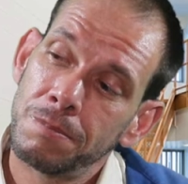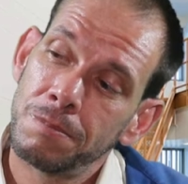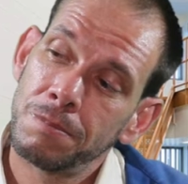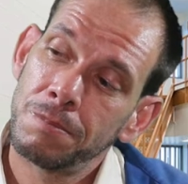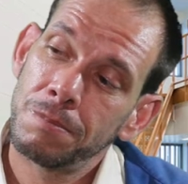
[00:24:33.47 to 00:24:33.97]

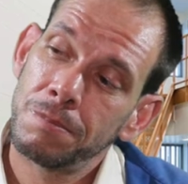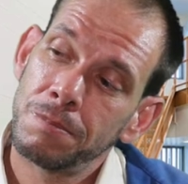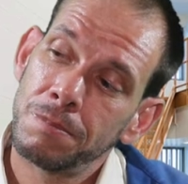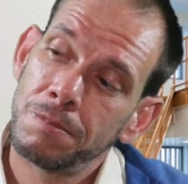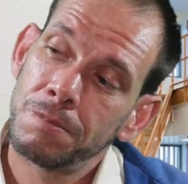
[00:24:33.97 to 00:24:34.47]

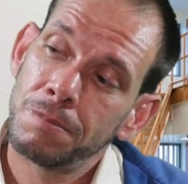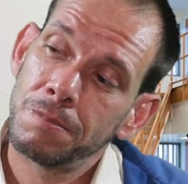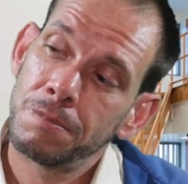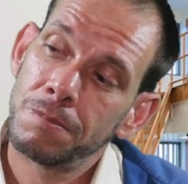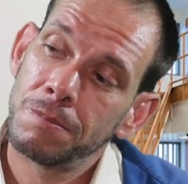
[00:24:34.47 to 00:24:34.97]

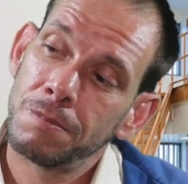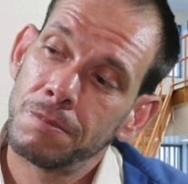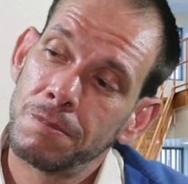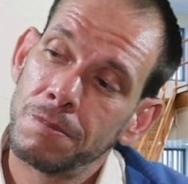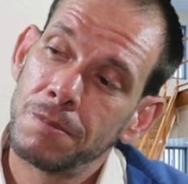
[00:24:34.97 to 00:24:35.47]

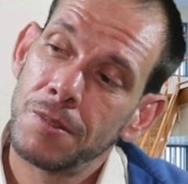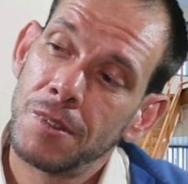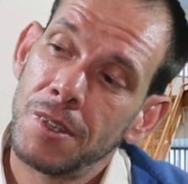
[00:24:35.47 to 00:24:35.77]
[no speech]